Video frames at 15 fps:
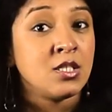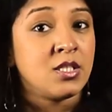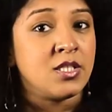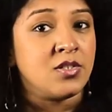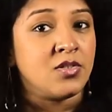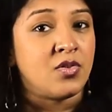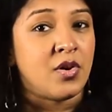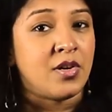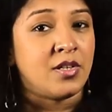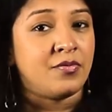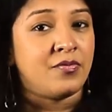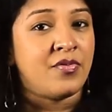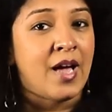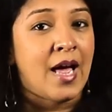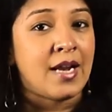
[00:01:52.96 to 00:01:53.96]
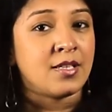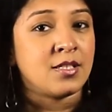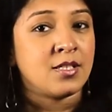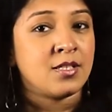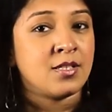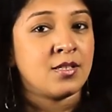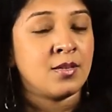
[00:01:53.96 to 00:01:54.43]
the dreaded
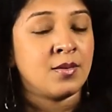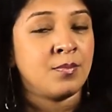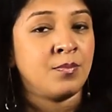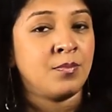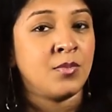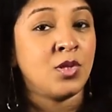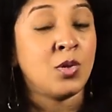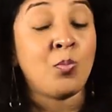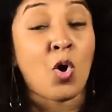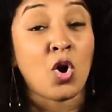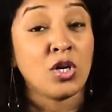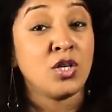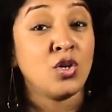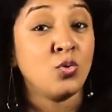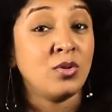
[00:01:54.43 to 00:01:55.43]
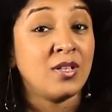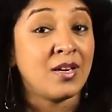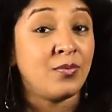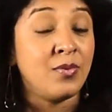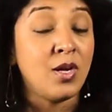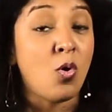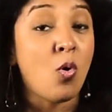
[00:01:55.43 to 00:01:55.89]
fats, the molecule
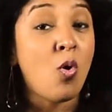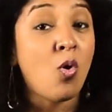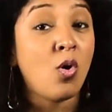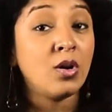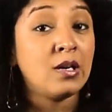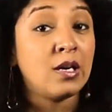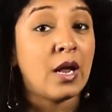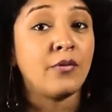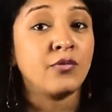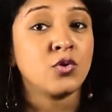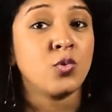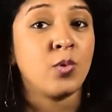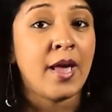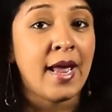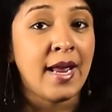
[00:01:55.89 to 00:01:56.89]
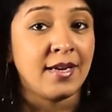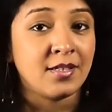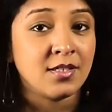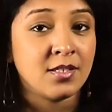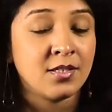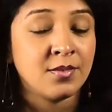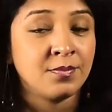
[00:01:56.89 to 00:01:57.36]
that we all love to
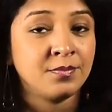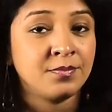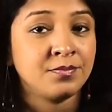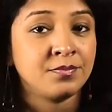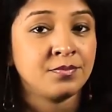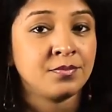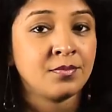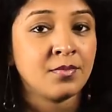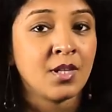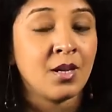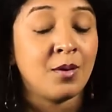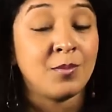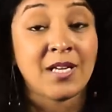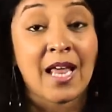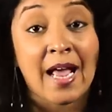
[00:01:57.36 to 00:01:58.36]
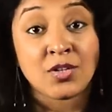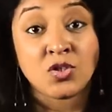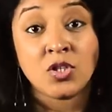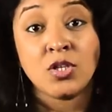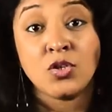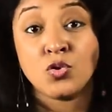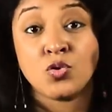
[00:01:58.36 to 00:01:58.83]
hate. But
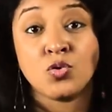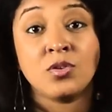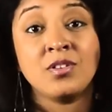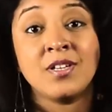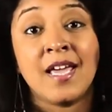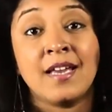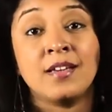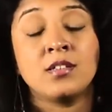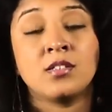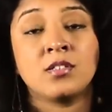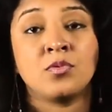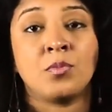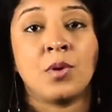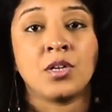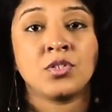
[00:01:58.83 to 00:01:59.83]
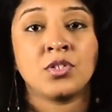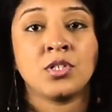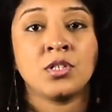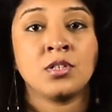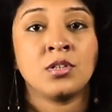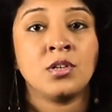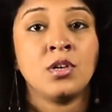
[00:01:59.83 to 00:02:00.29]
actually, you shouldn't hate it so
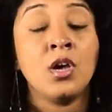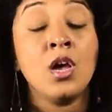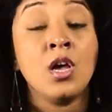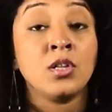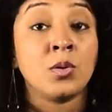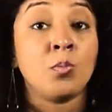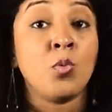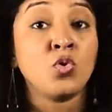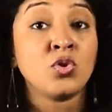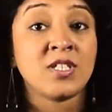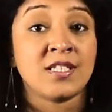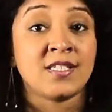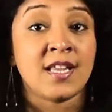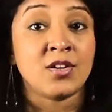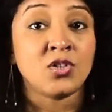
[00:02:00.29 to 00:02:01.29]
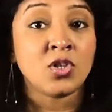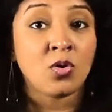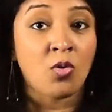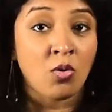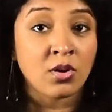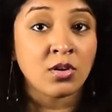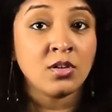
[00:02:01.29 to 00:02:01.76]
much. The most
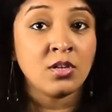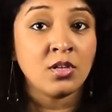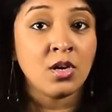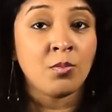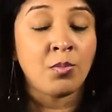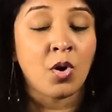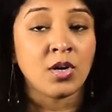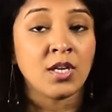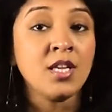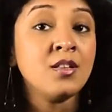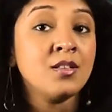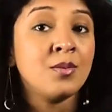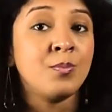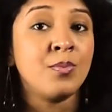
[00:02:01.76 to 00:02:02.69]
essential organ in your body, the